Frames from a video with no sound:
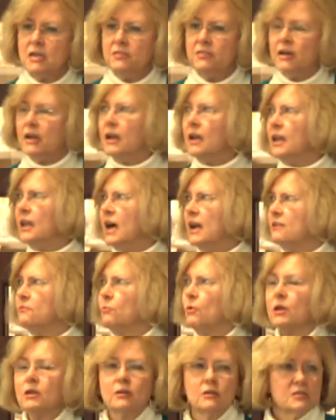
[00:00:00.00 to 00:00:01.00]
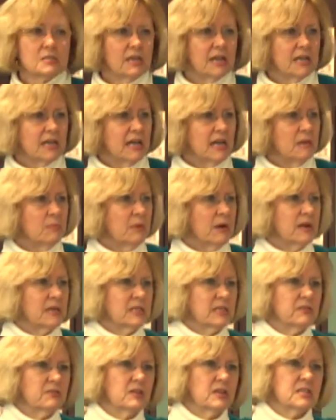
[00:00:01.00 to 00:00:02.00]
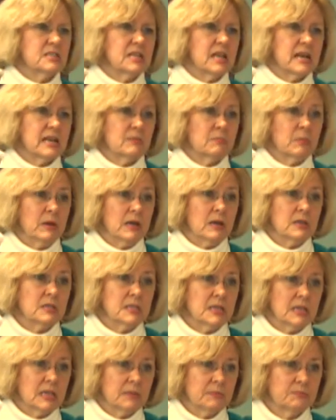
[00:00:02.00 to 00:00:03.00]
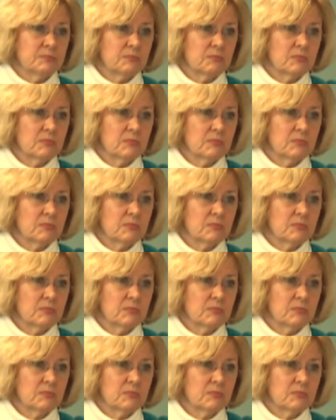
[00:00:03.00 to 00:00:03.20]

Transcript: that a lot of what looks like hyperactivity is lack of parenting.